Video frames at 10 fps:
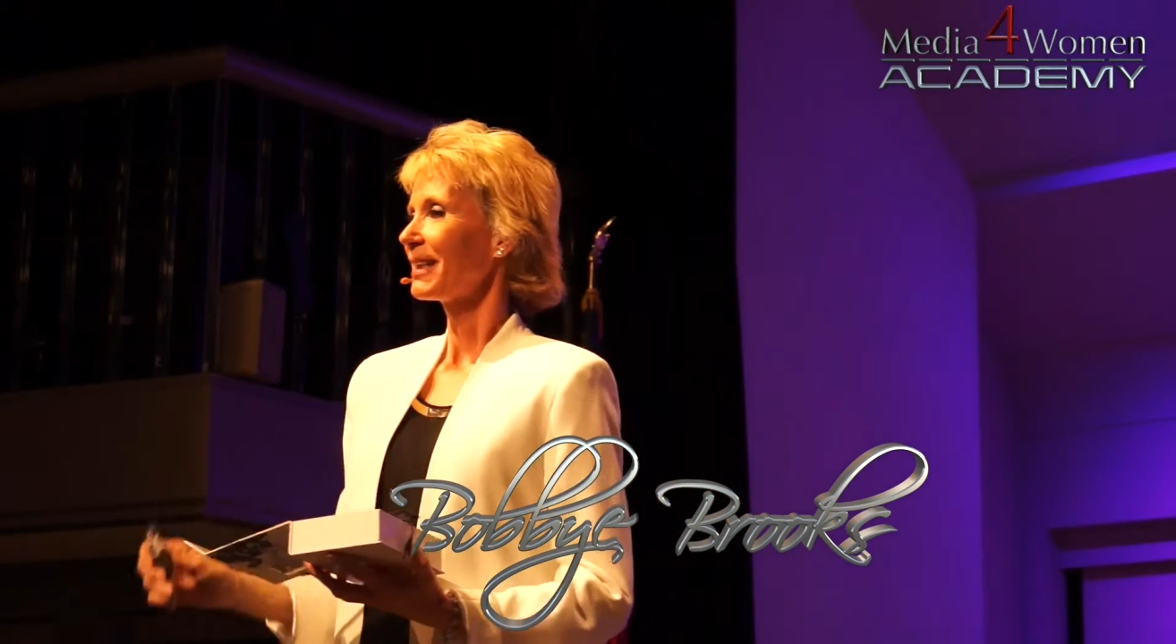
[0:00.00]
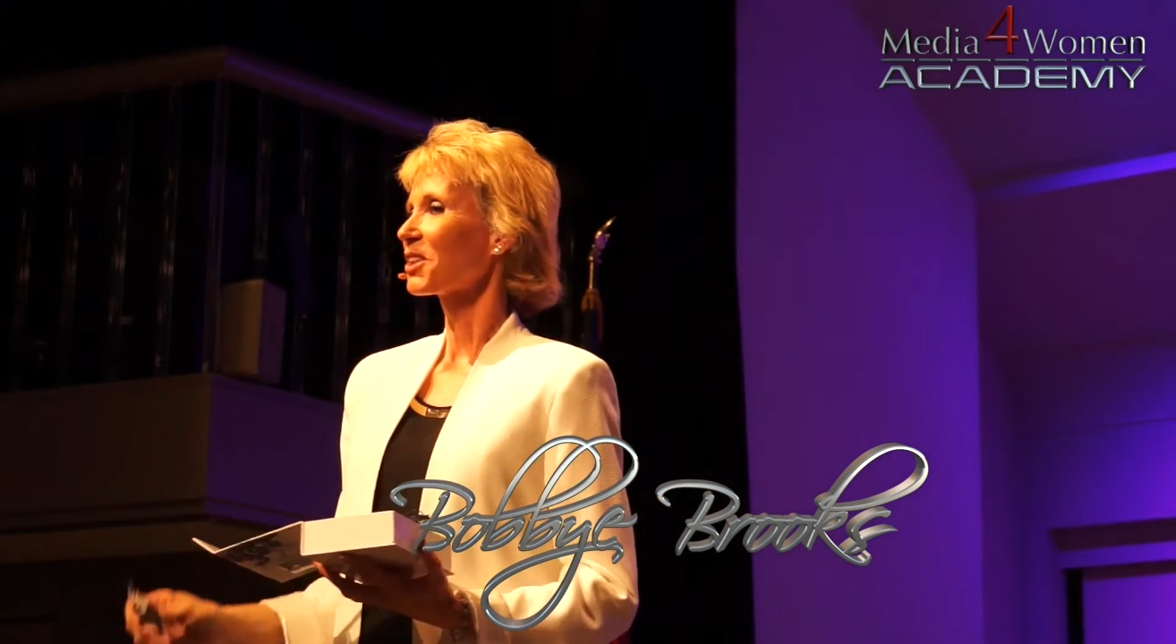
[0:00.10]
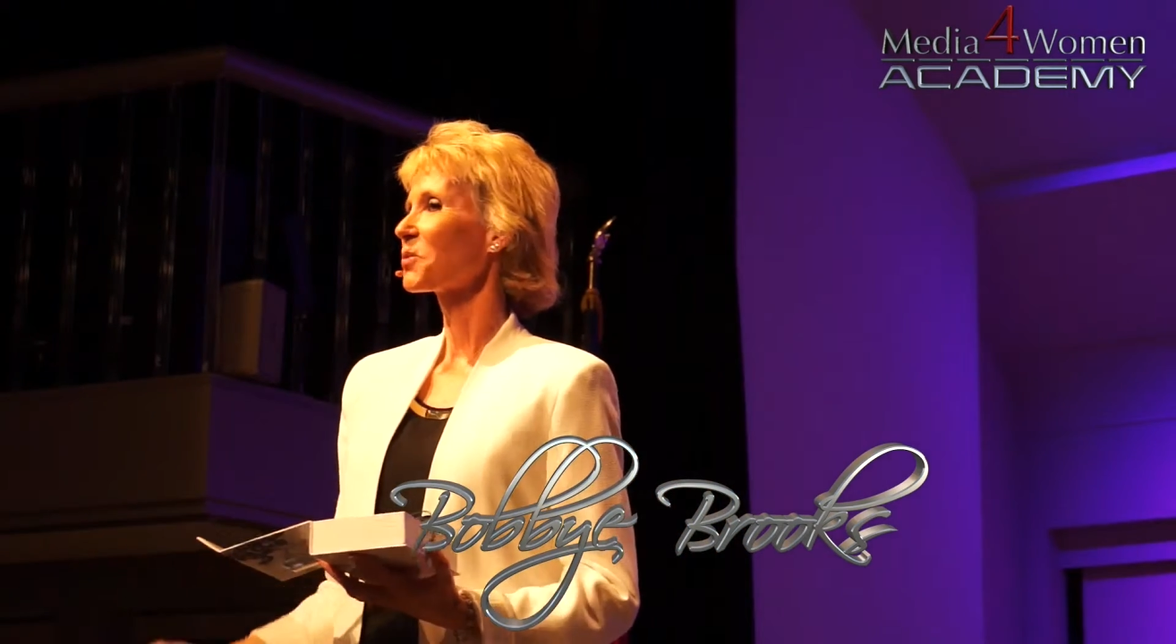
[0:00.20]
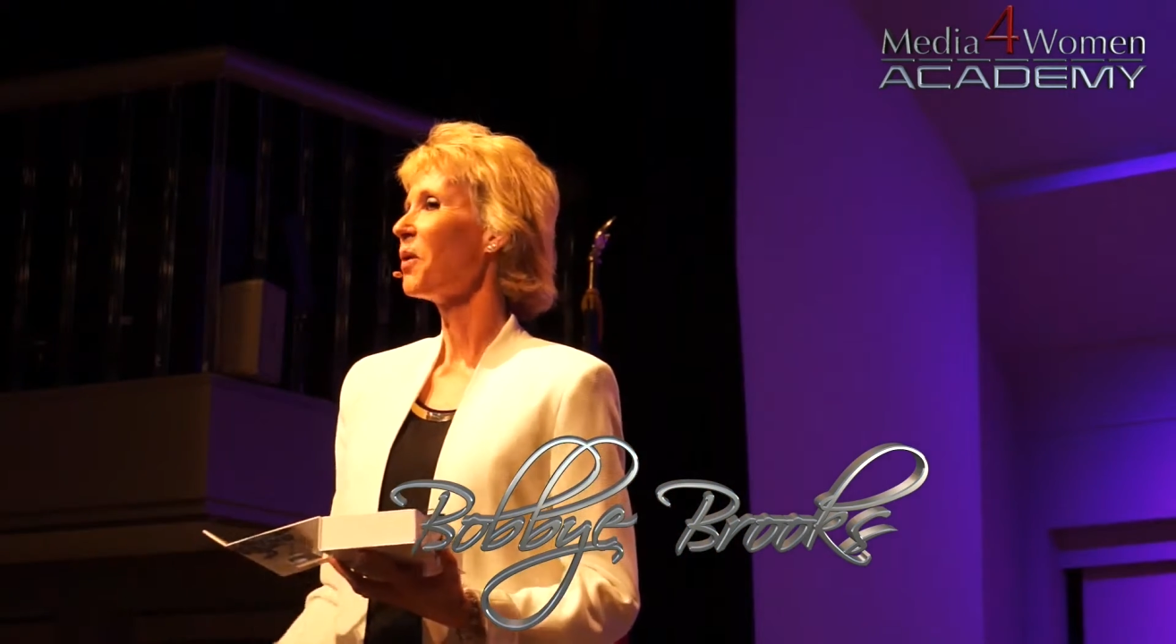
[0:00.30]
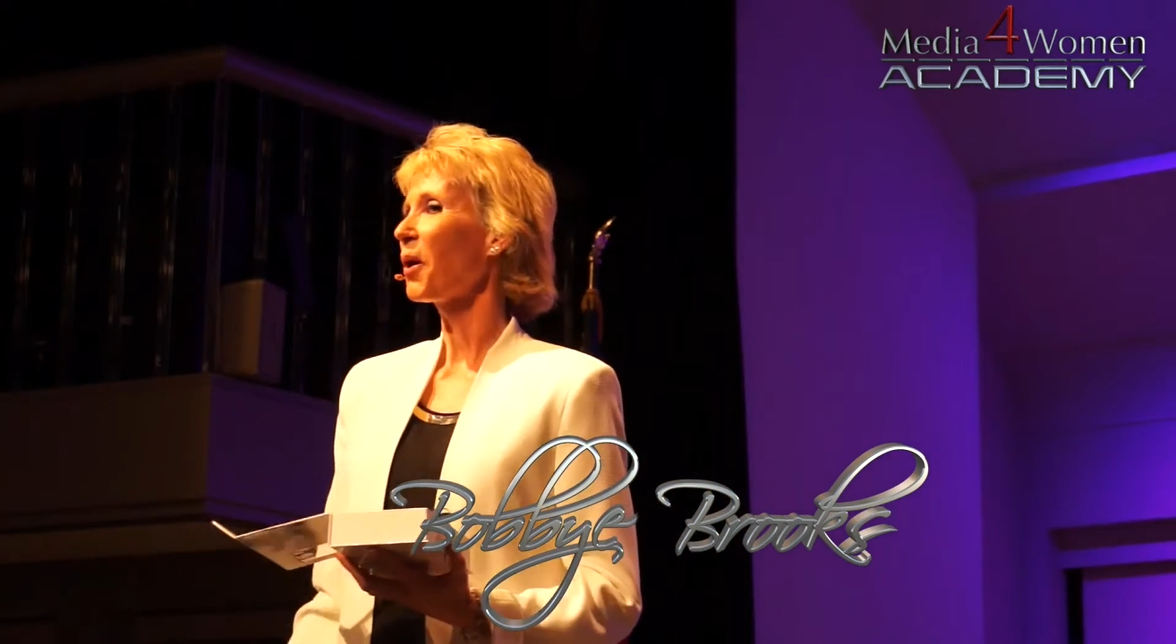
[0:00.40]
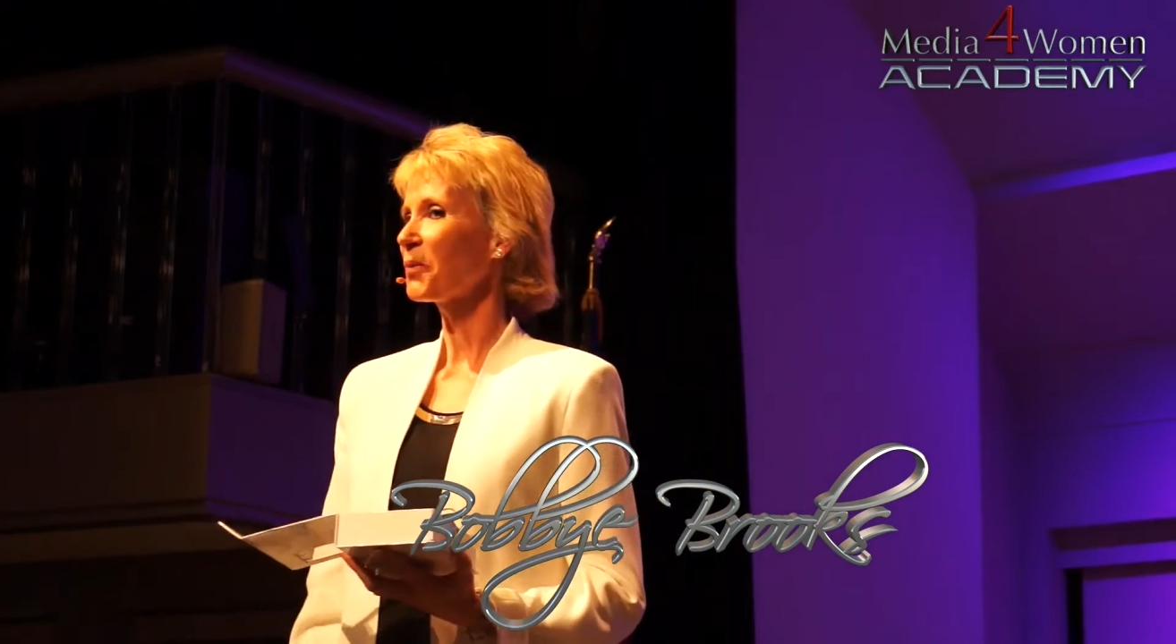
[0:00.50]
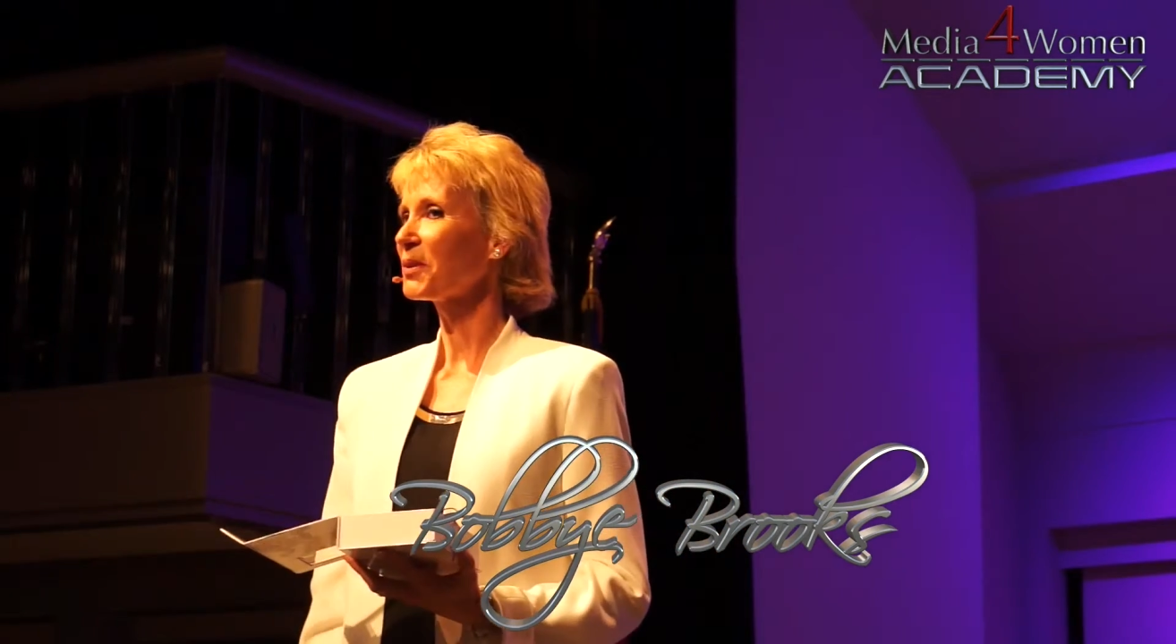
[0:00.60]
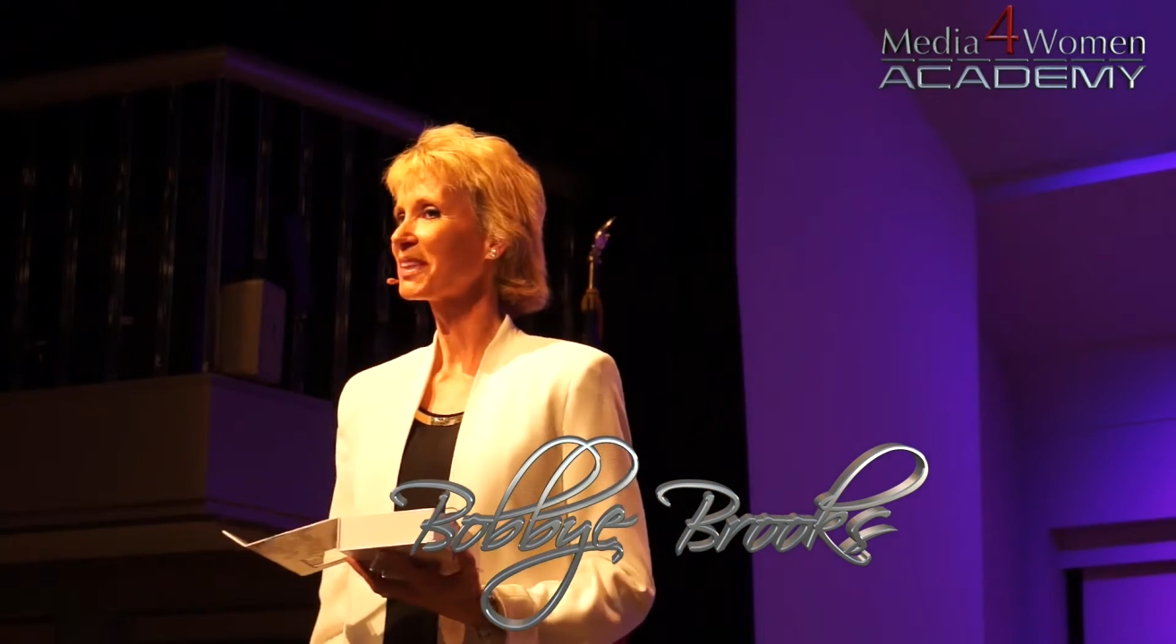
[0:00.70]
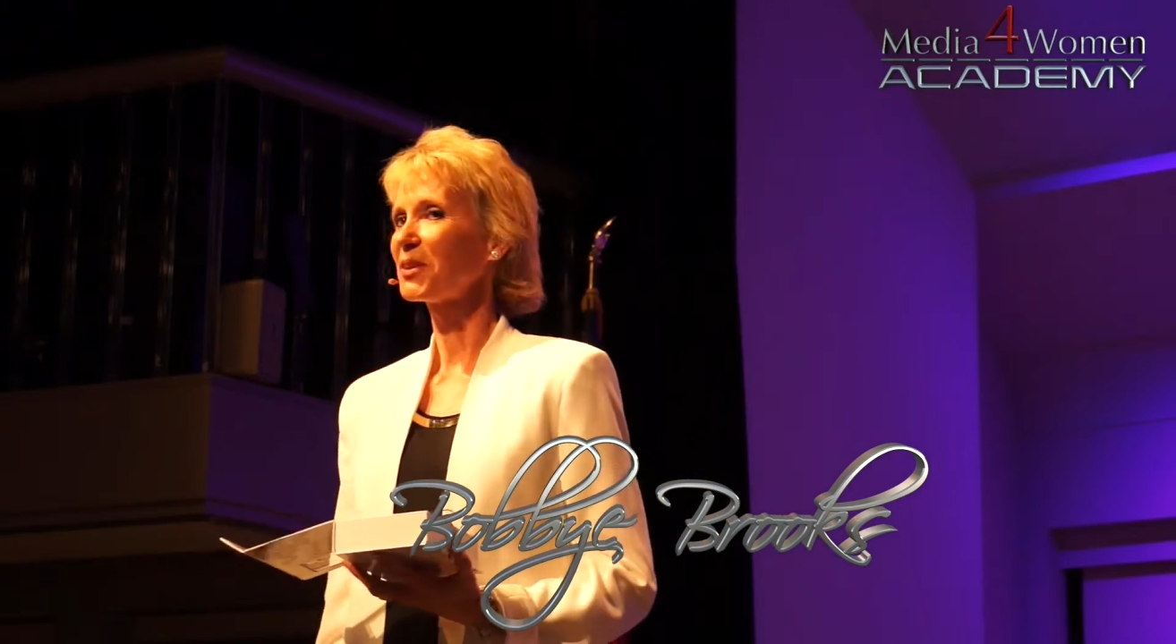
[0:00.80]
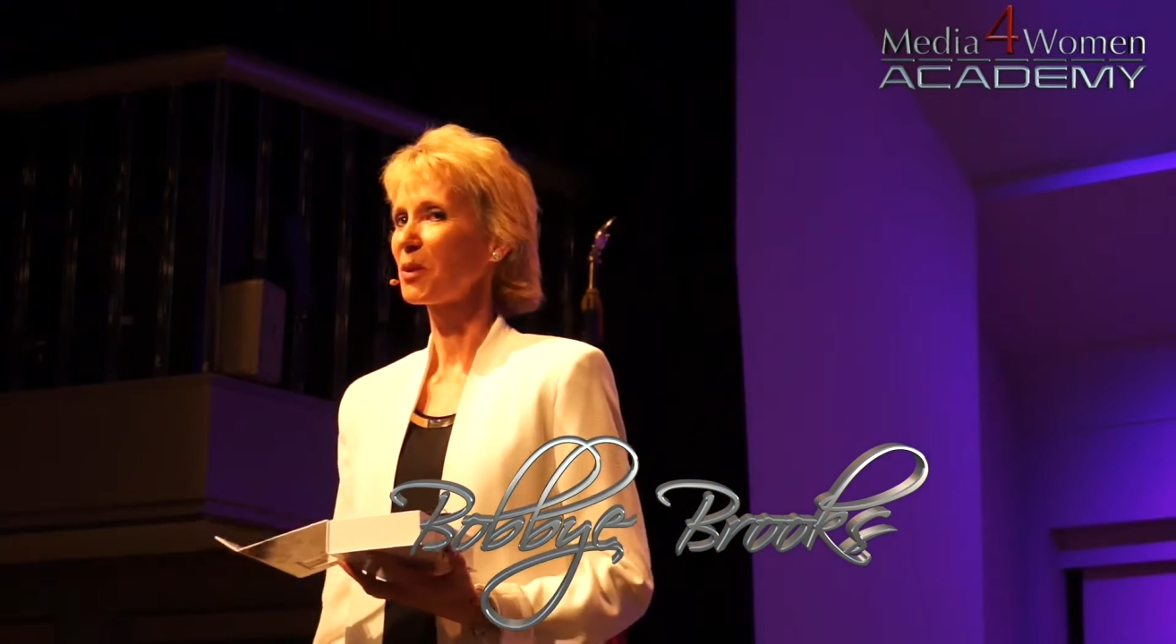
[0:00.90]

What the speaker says: The smart ones in